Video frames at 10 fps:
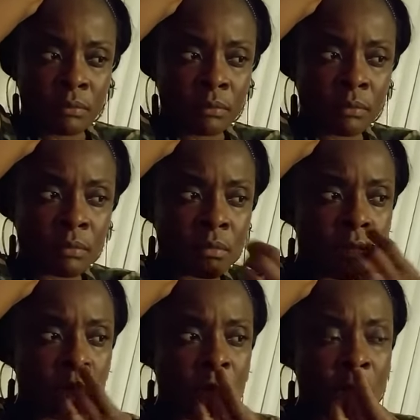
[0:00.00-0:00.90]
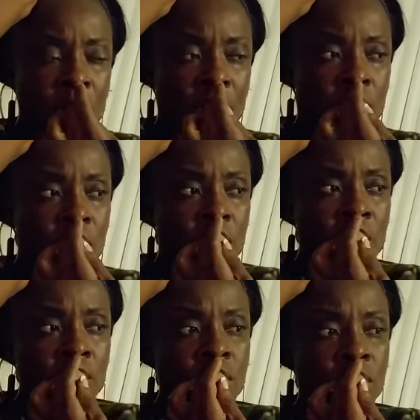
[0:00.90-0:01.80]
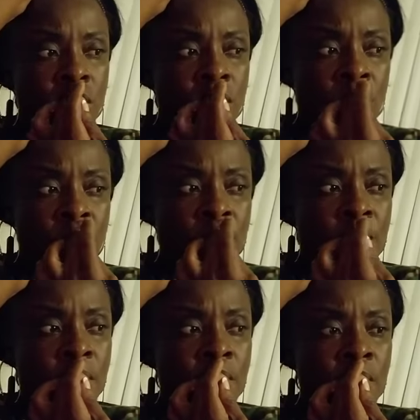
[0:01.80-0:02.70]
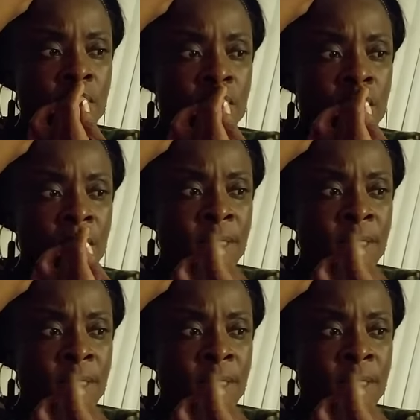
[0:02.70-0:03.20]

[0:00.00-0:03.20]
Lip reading: No one is speaking in this clip.